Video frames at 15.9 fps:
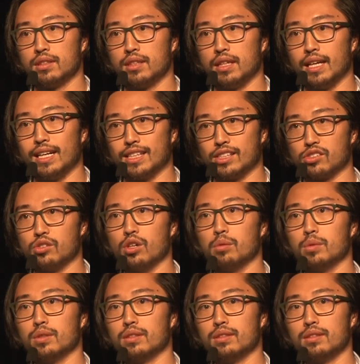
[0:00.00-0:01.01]
And it's
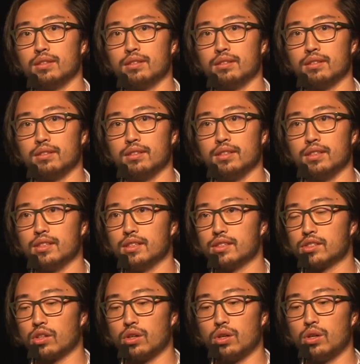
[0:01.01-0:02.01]
global. It's
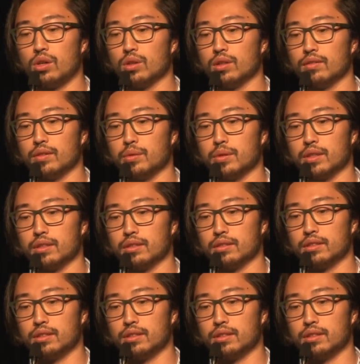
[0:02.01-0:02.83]
all over the world.